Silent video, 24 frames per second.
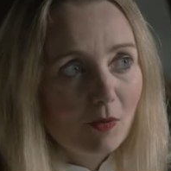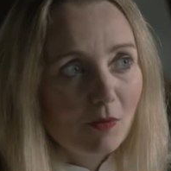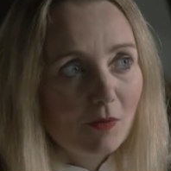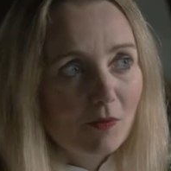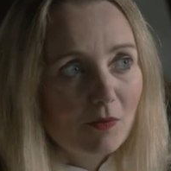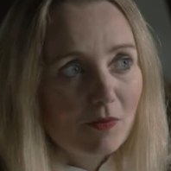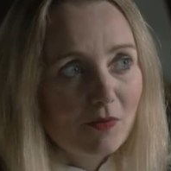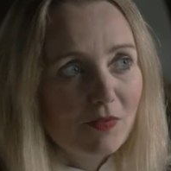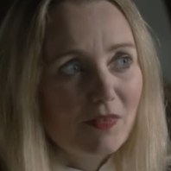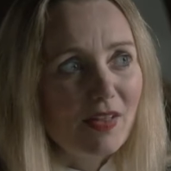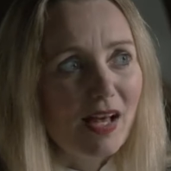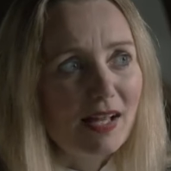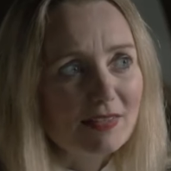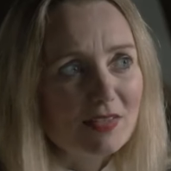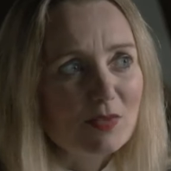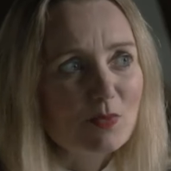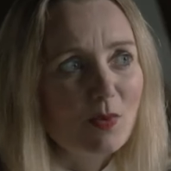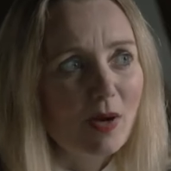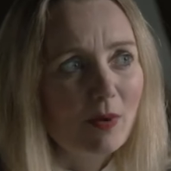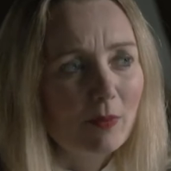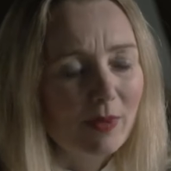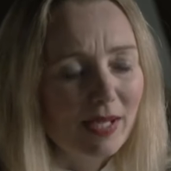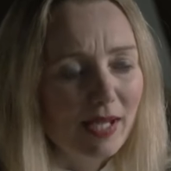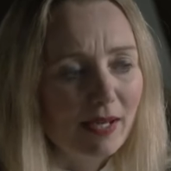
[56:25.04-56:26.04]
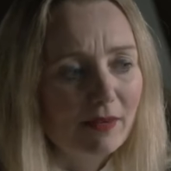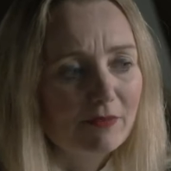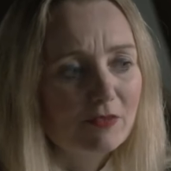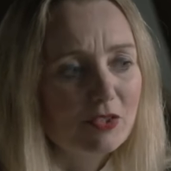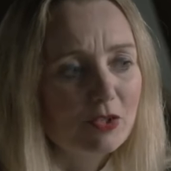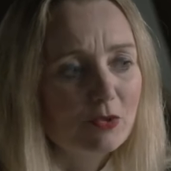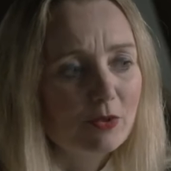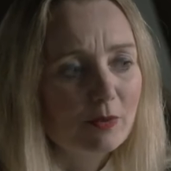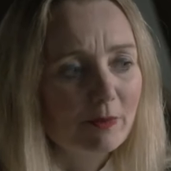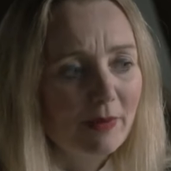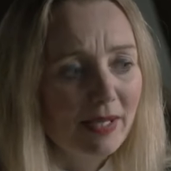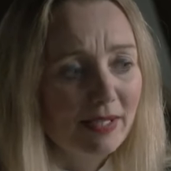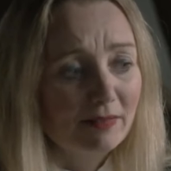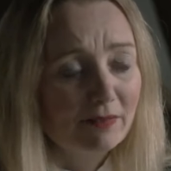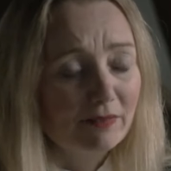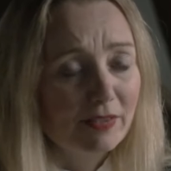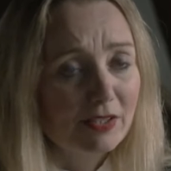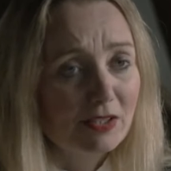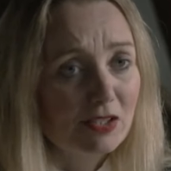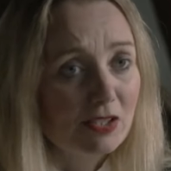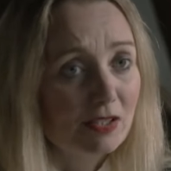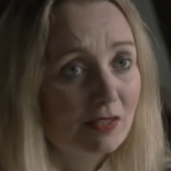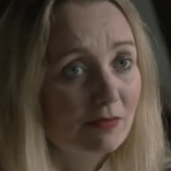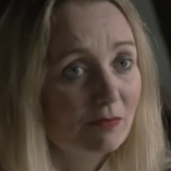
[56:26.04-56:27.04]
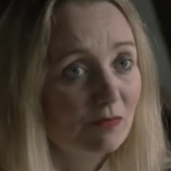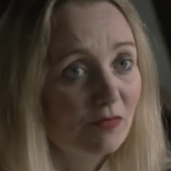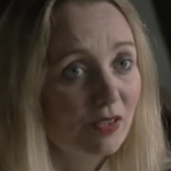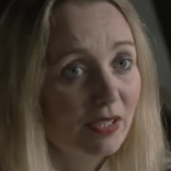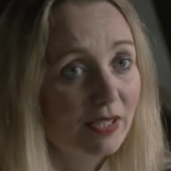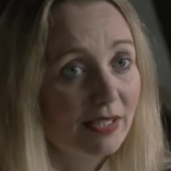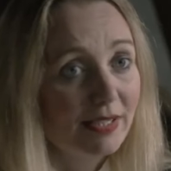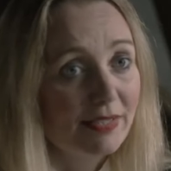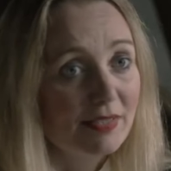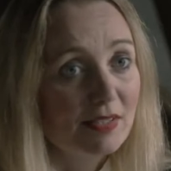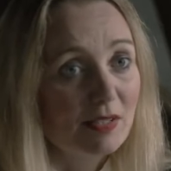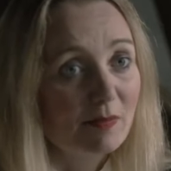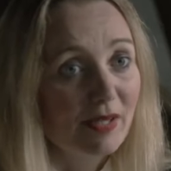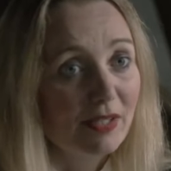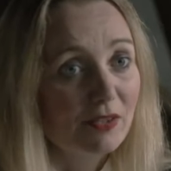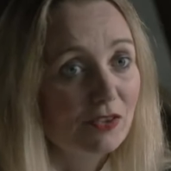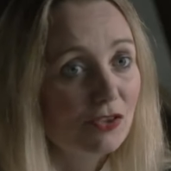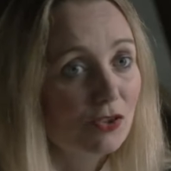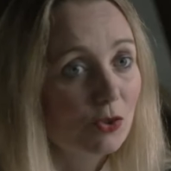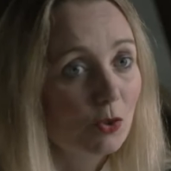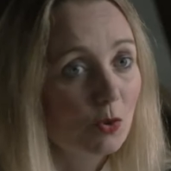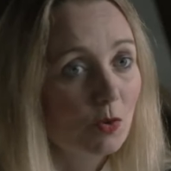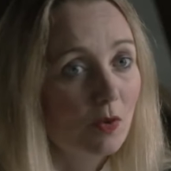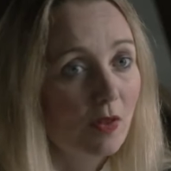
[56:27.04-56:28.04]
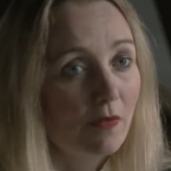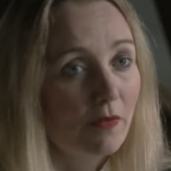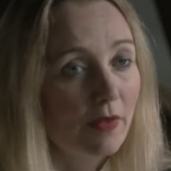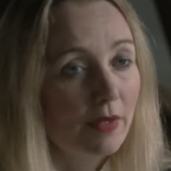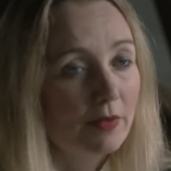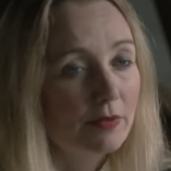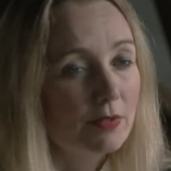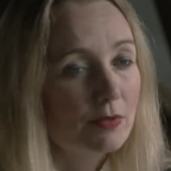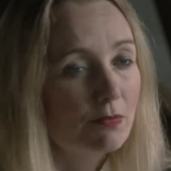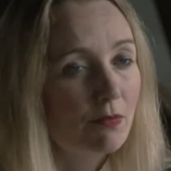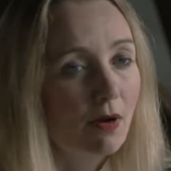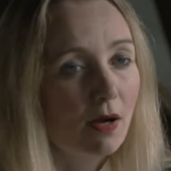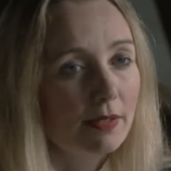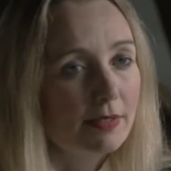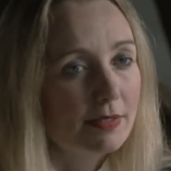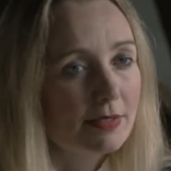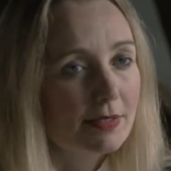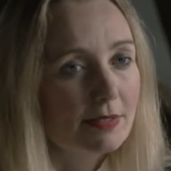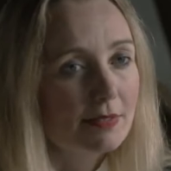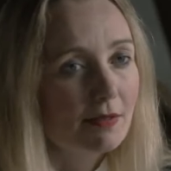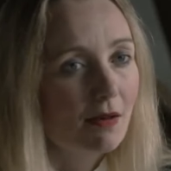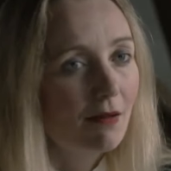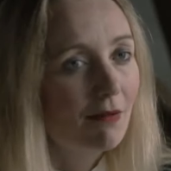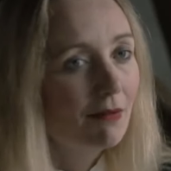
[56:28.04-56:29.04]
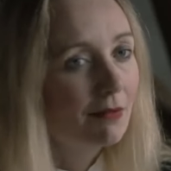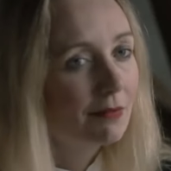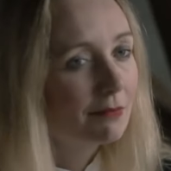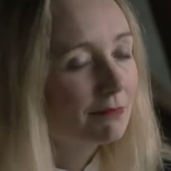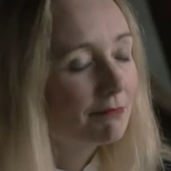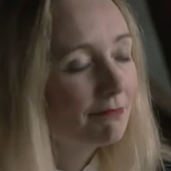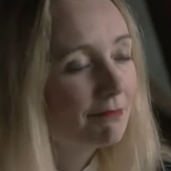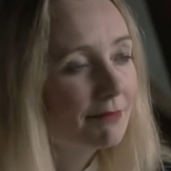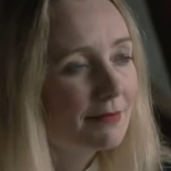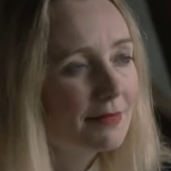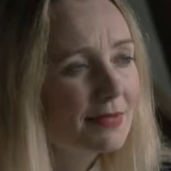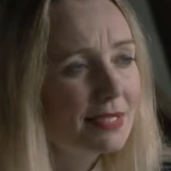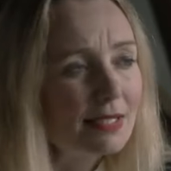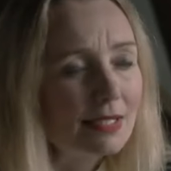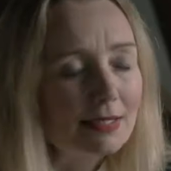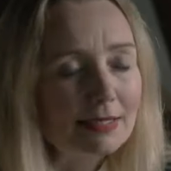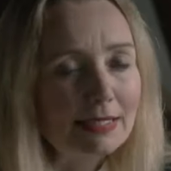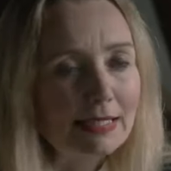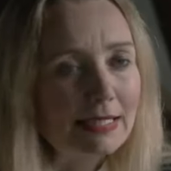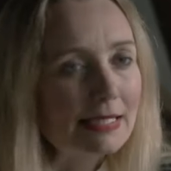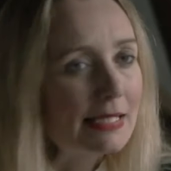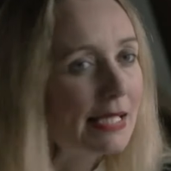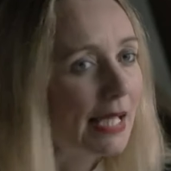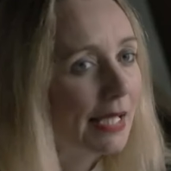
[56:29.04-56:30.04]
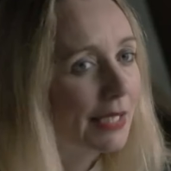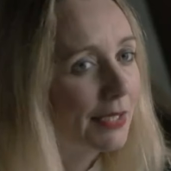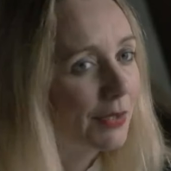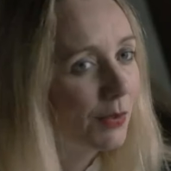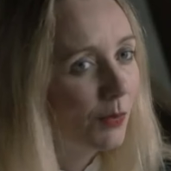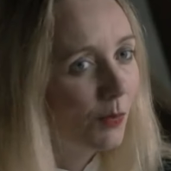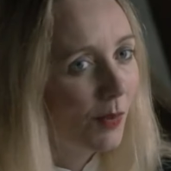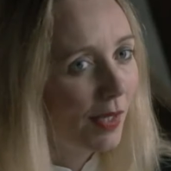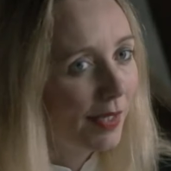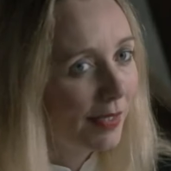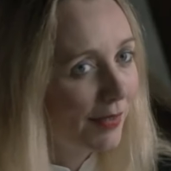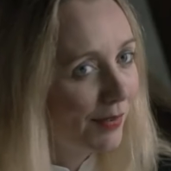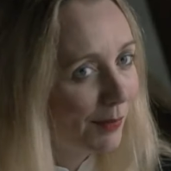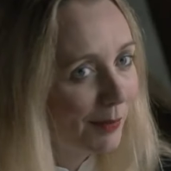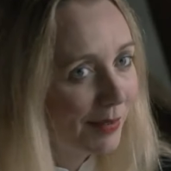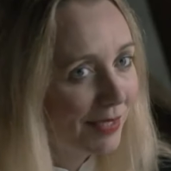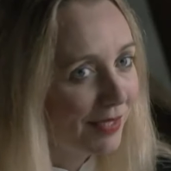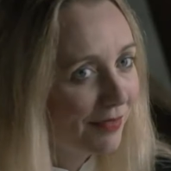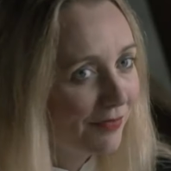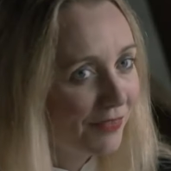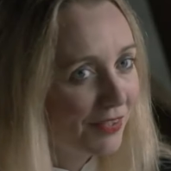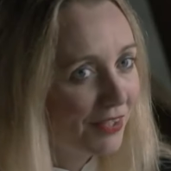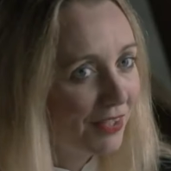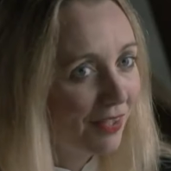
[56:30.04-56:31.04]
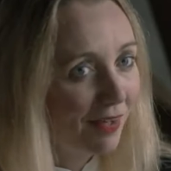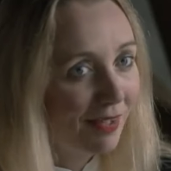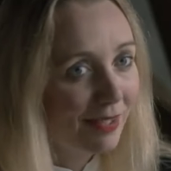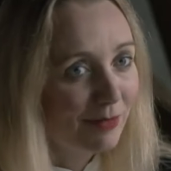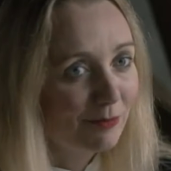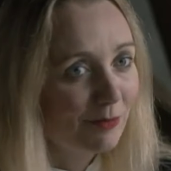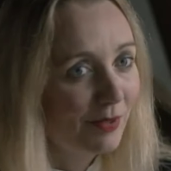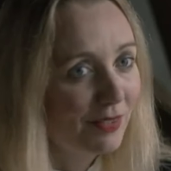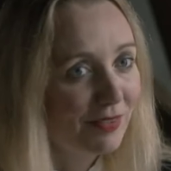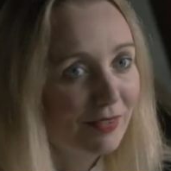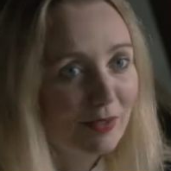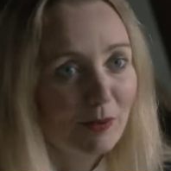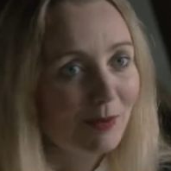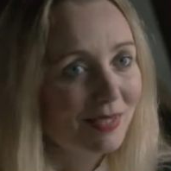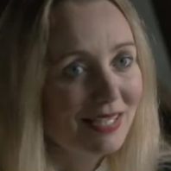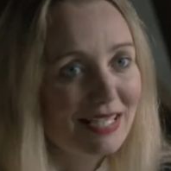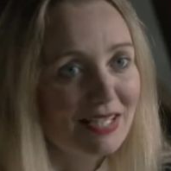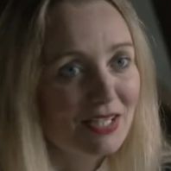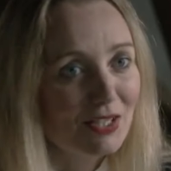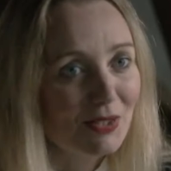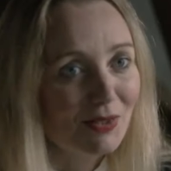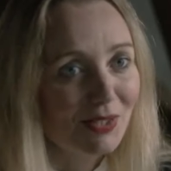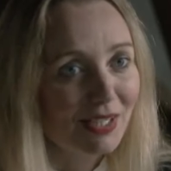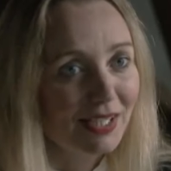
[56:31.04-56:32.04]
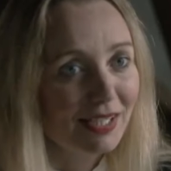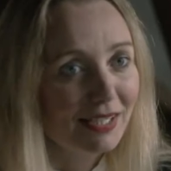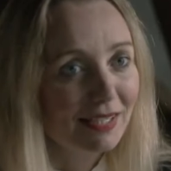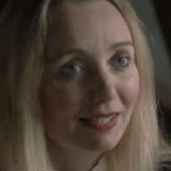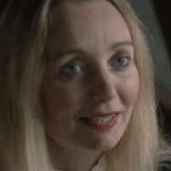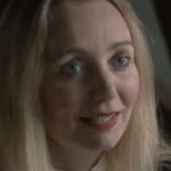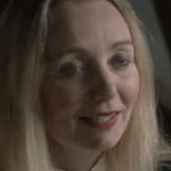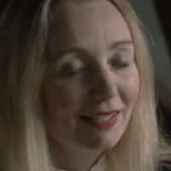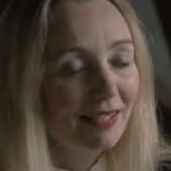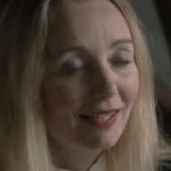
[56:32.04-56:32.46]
That's where we have to remain vigilant, really, to make sure that those rights aren't suddenly taken away in the middle of the night when no one is looking.